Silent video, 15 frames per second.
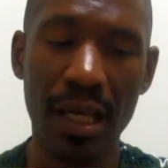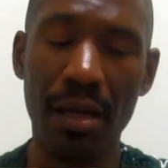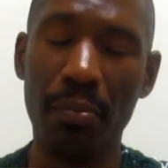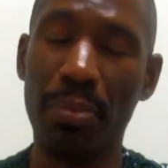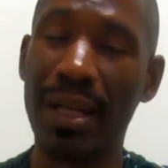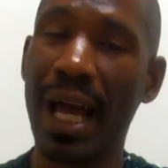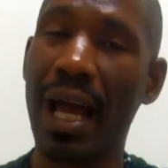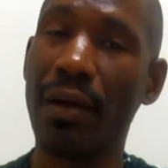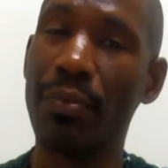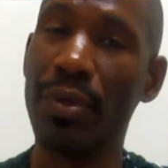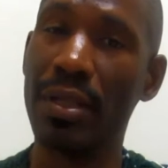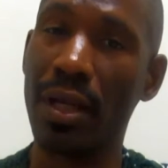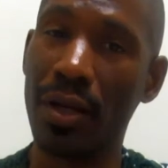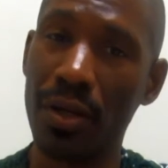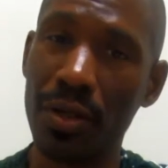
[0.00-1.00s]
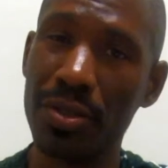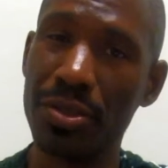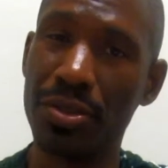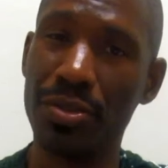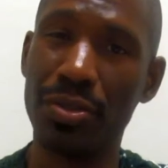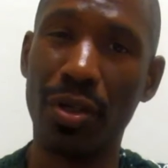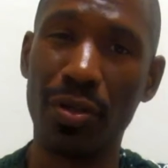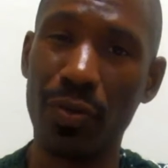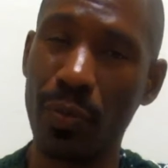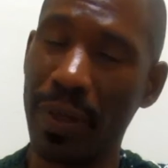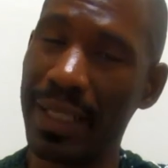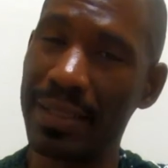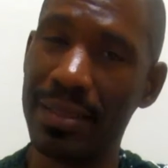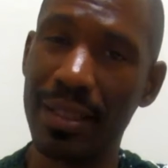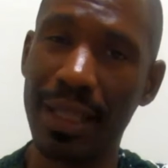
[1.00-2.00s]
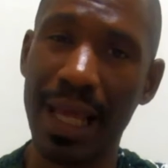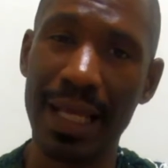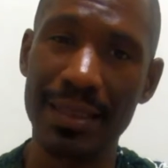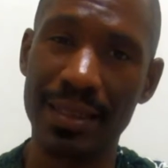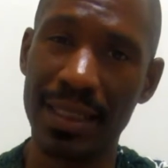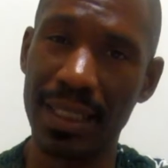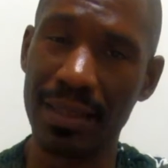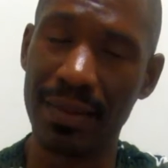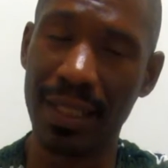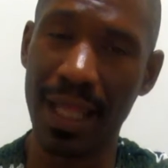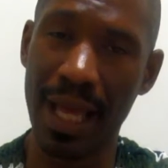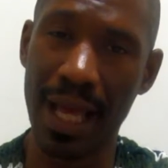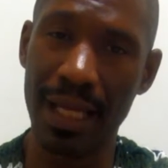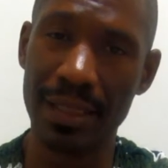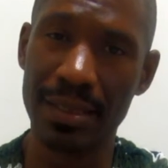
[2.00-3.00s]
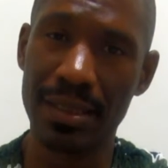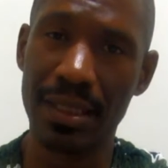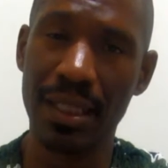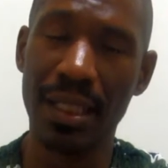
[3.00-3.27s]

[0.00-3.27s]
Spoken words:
But I would urge you, don't wait till the last day of class.